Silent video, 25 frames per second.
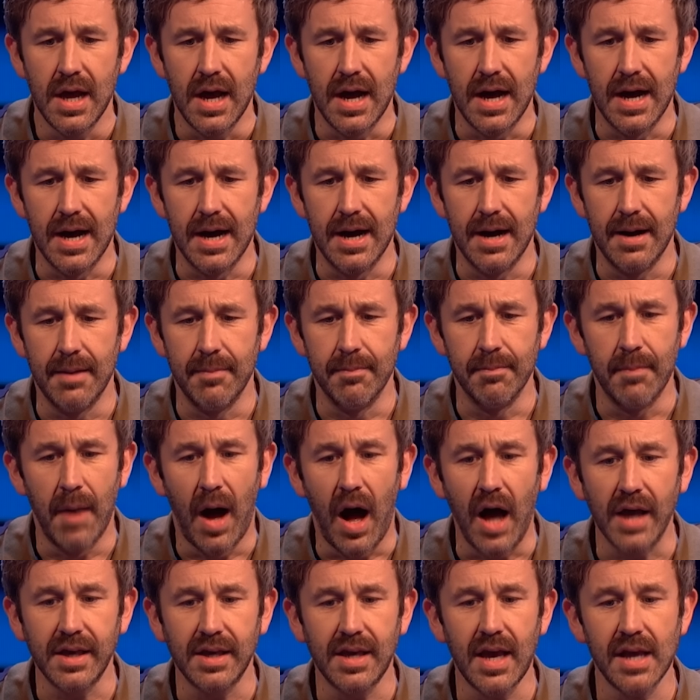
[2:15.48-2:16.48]

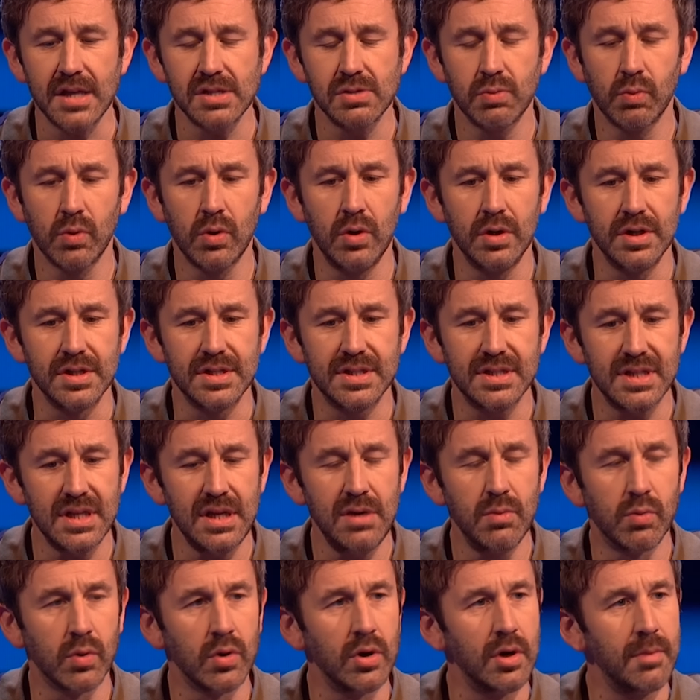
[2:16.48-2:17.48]
I guess we're going to
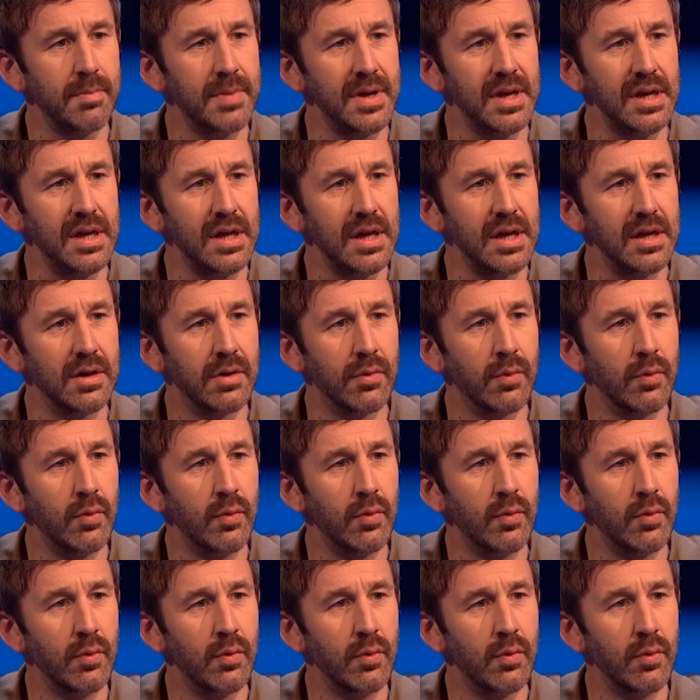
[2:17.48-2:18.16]
see. We're going to be in a